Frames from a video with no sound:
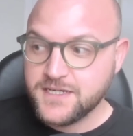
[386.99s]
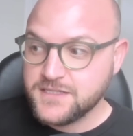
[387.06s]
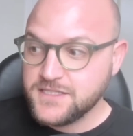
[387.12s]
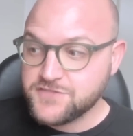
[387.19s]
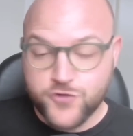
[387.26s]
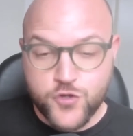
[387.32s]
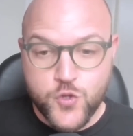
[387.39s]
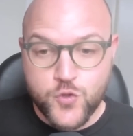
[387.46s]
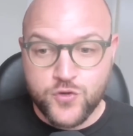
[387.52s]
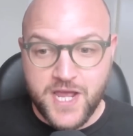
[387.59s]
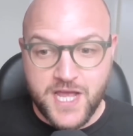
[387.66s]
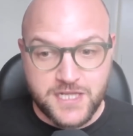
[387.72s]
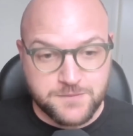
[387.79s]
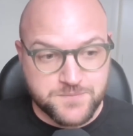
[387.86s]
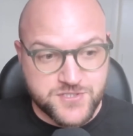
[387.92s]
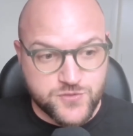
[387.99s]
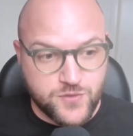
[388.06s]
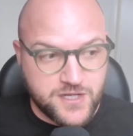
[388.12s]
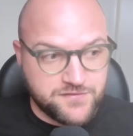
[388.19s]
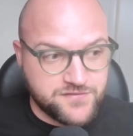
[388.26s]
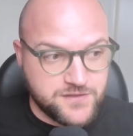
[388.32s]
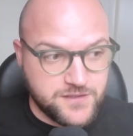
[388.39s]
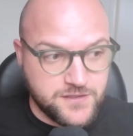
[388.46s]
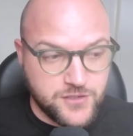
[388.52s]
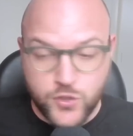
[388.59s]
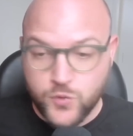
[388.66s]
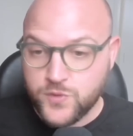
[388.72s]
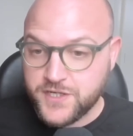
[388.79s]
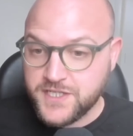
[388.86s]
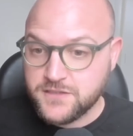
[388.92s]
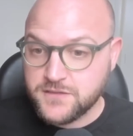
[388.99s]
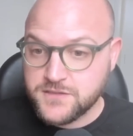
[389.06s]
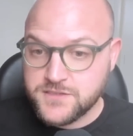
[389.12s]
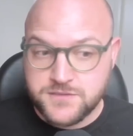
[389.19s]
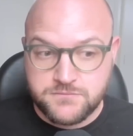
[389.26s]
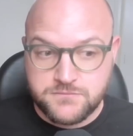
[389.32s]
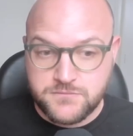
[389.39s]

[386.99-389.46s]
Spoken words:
This for sure helps to have lower yields,